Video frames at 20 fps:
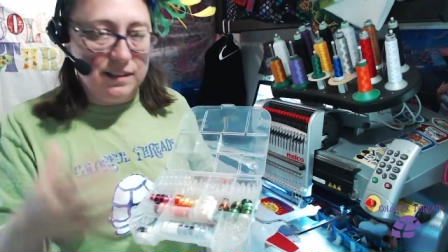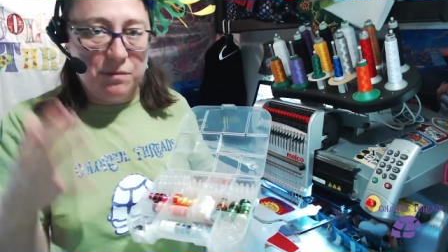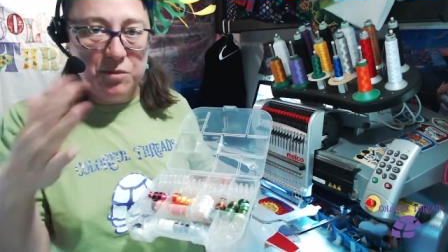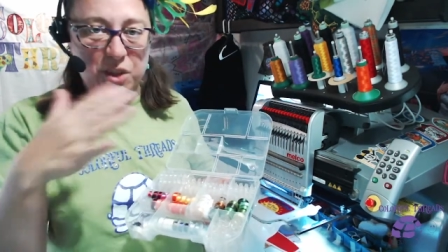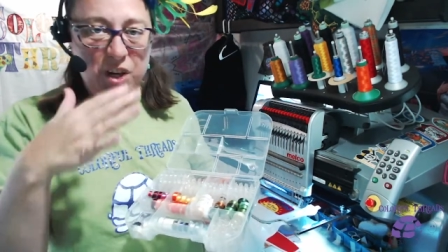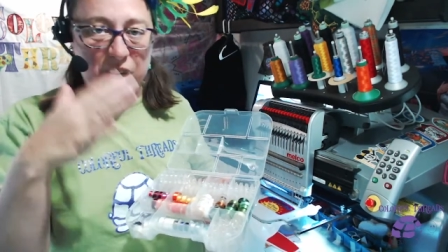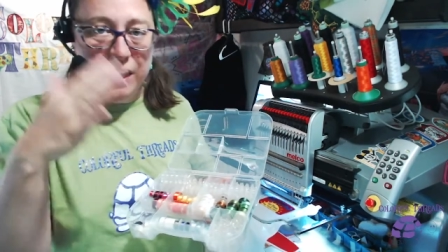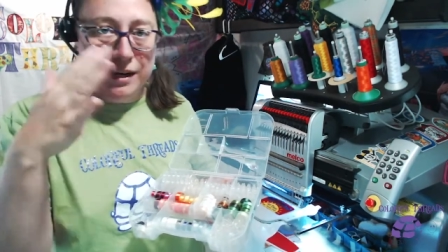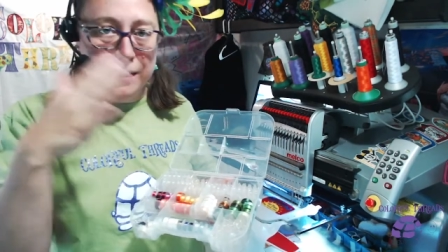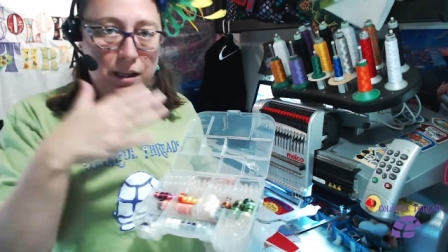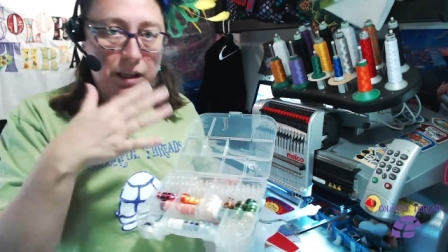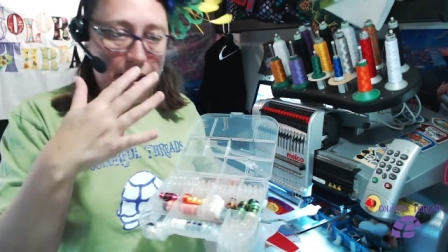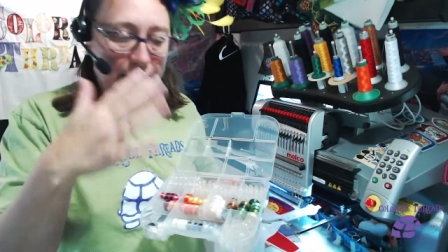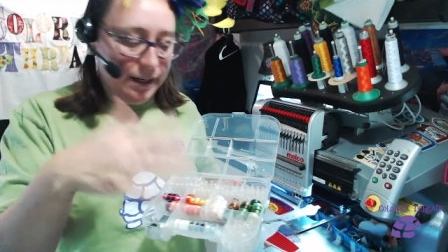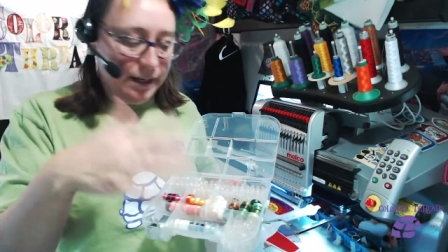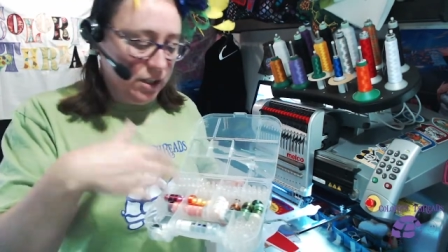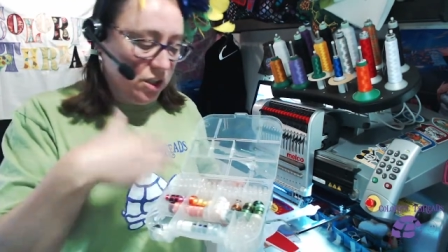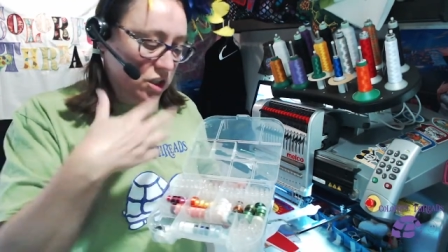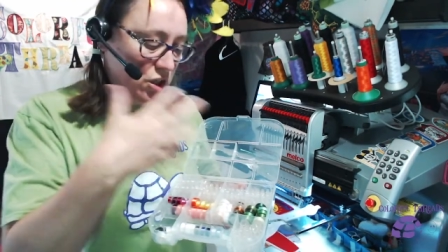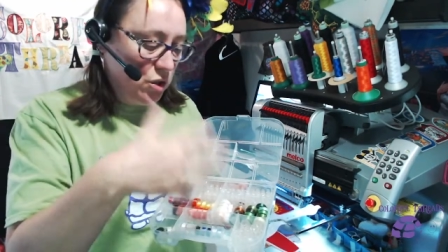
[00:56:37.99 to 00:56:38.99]
I'm trying to
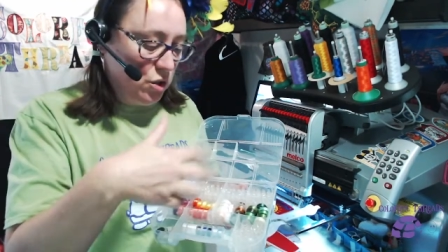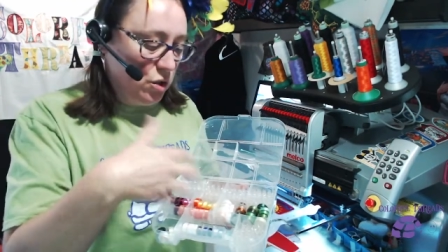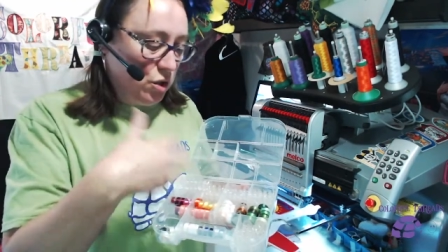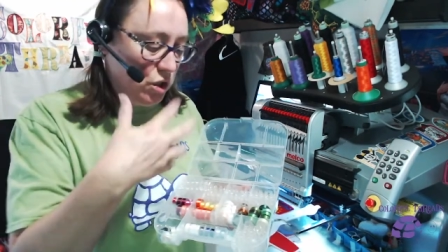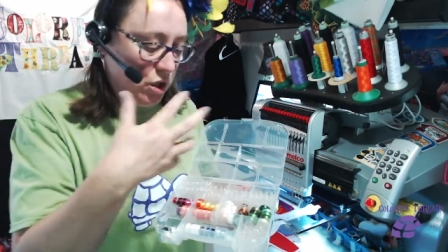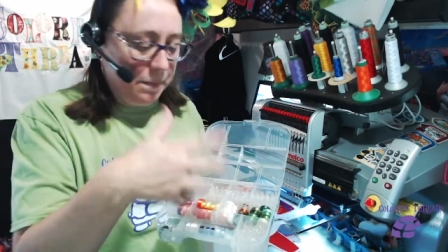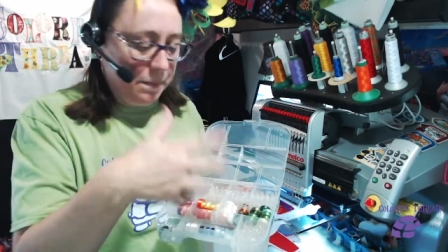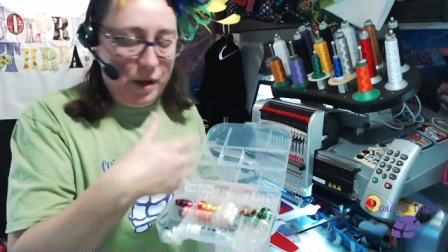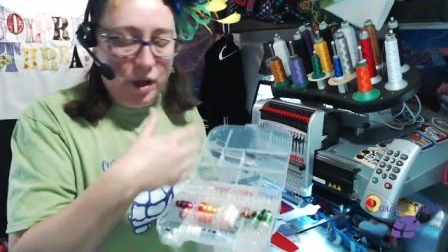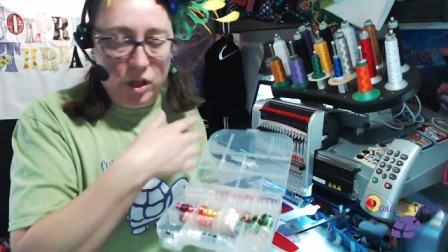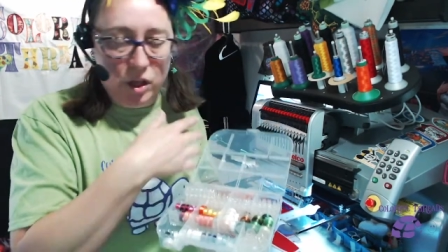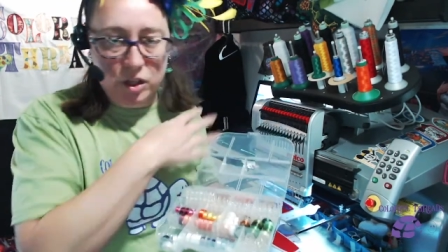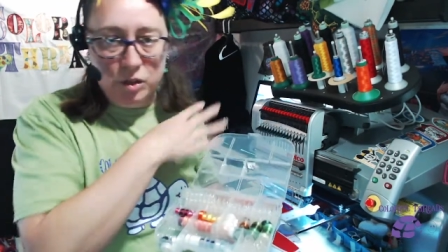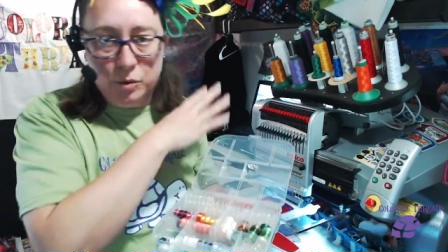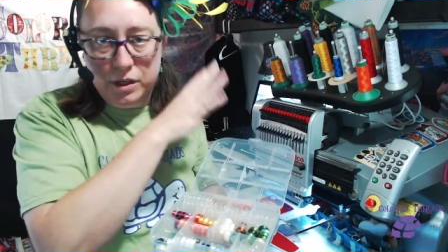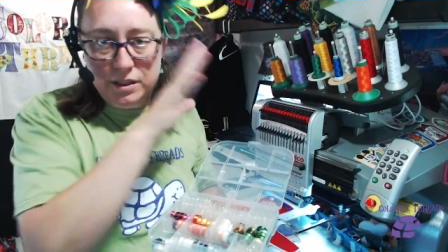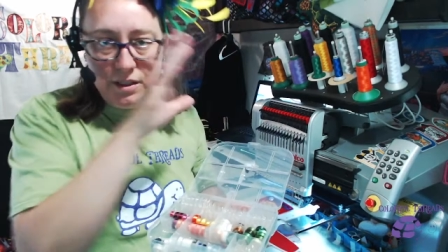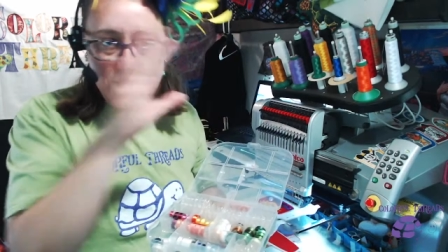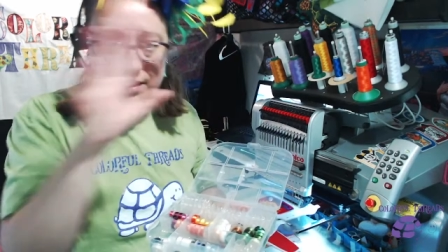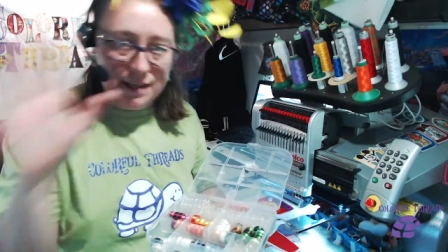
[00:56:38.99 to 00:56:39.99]
like use up all the
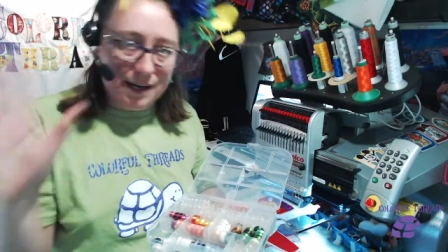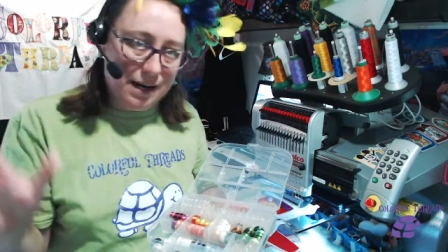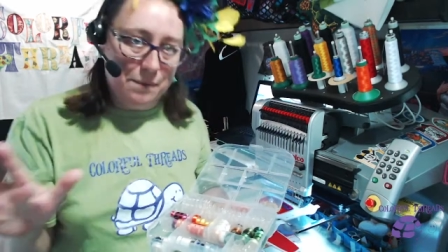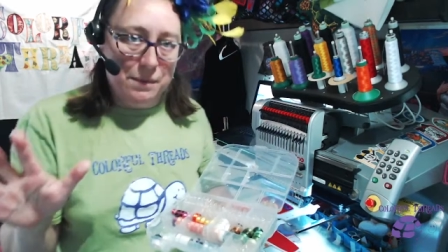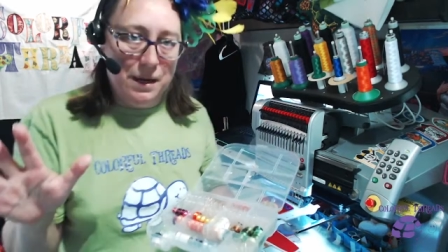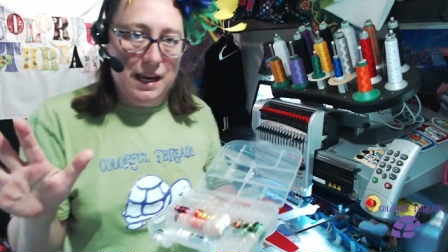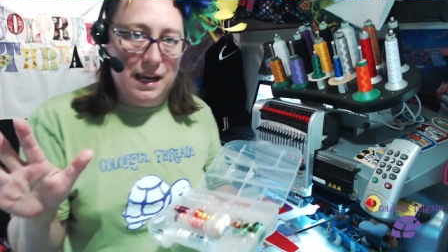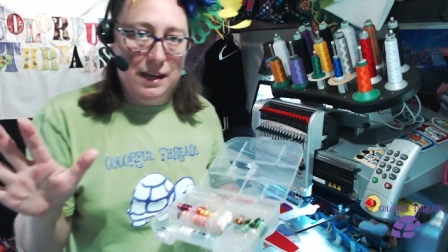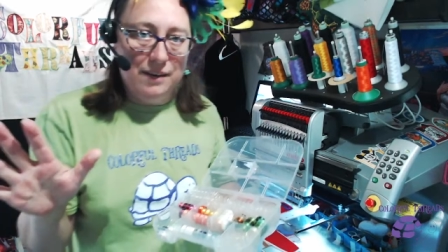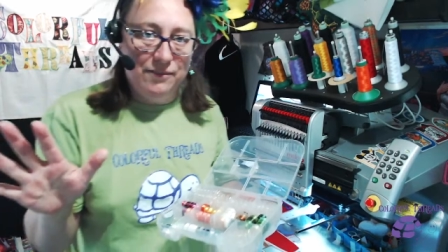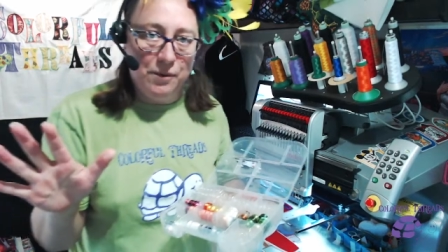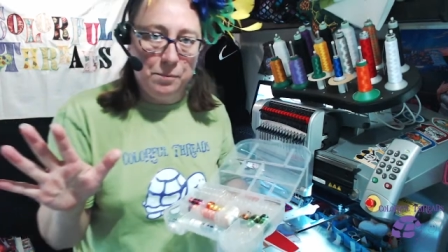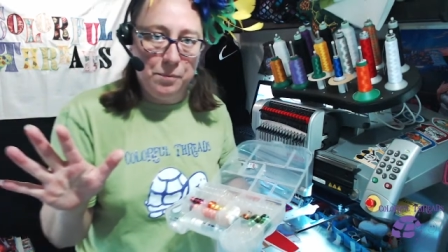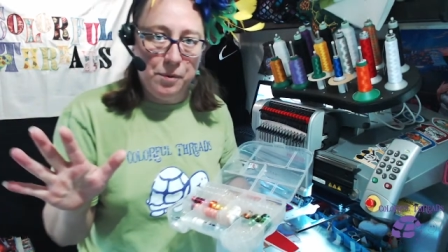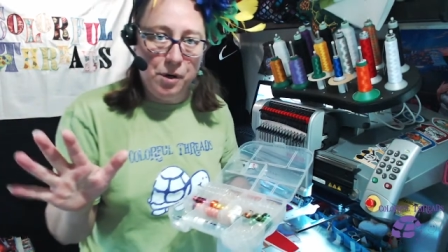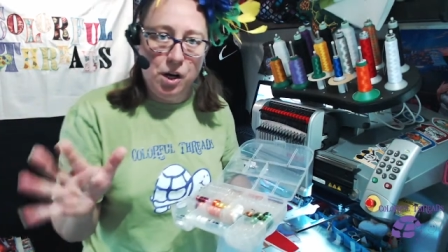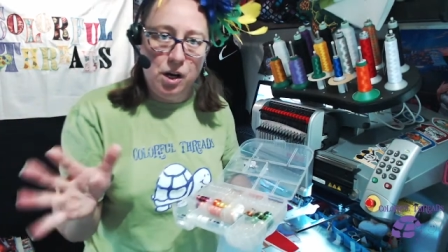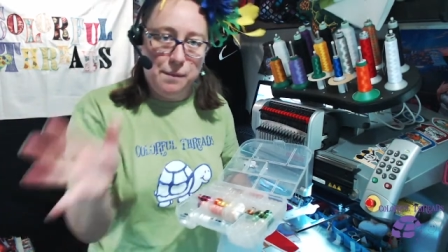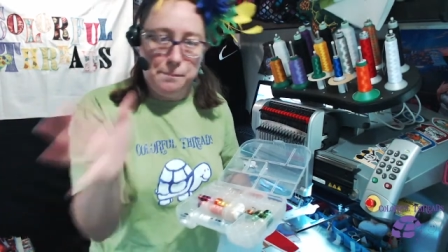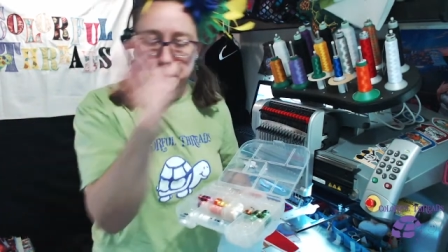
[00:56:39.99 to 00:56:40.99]
ones that I made for
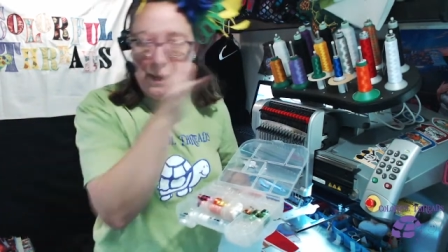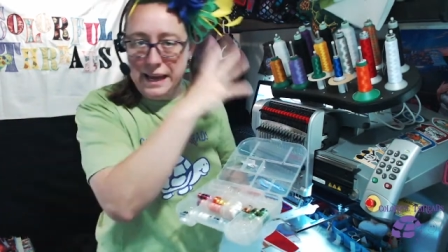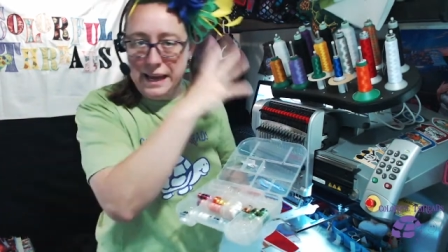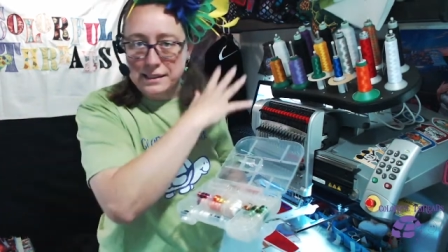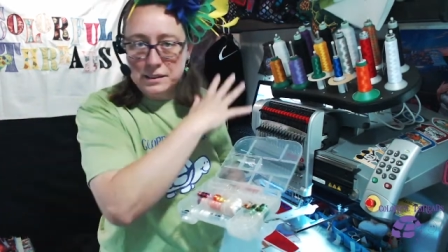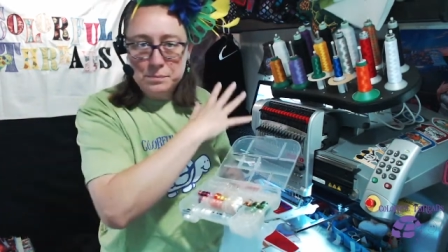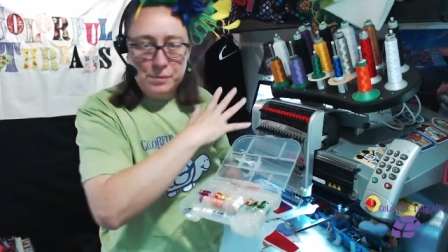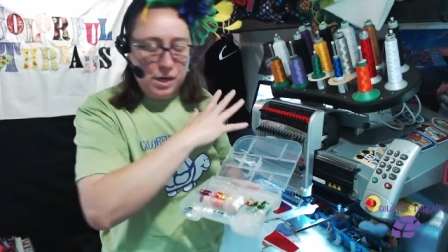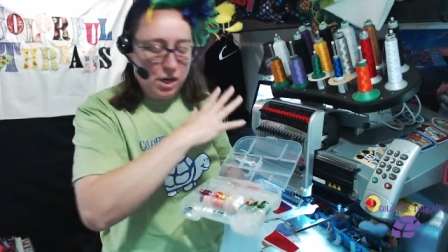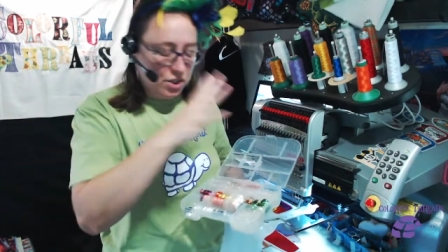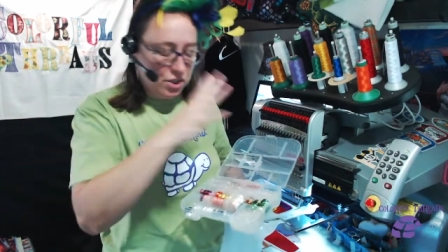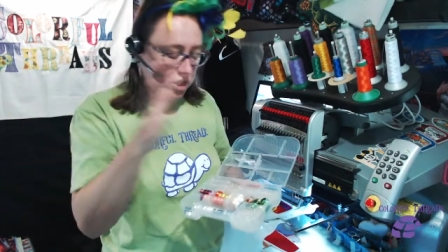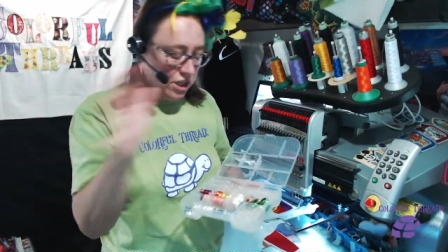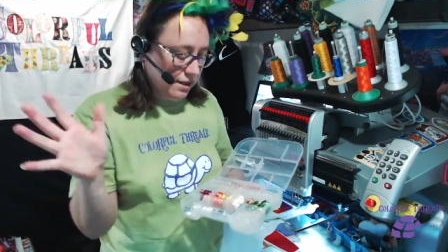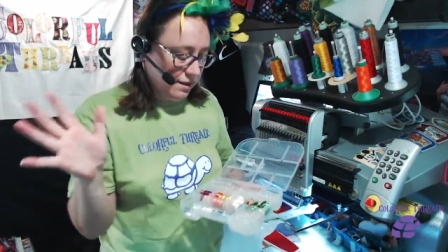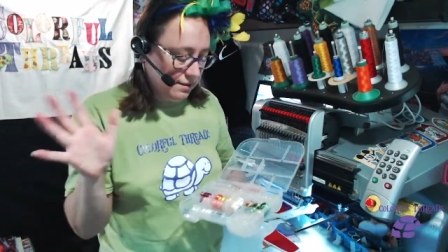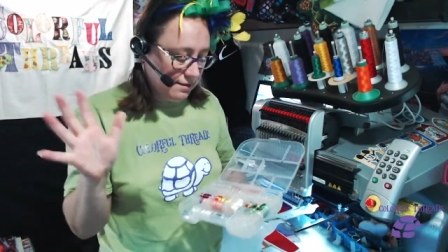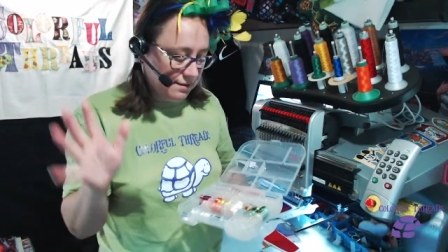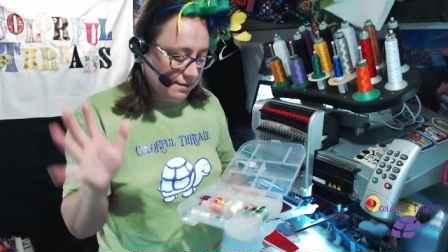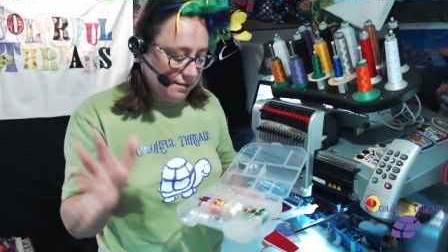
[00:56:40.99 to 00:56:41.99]
pro past
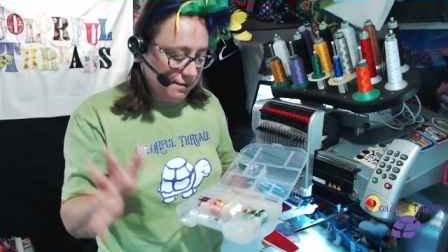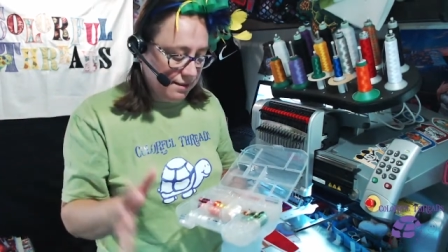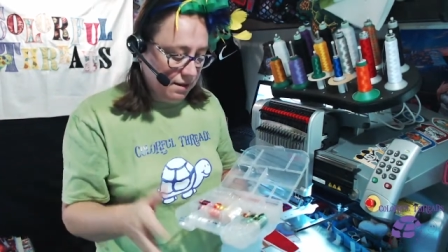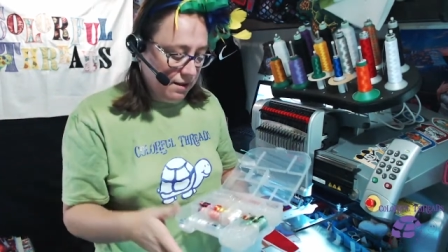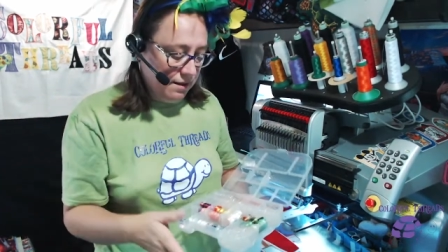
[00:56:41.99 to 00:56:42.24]
projects.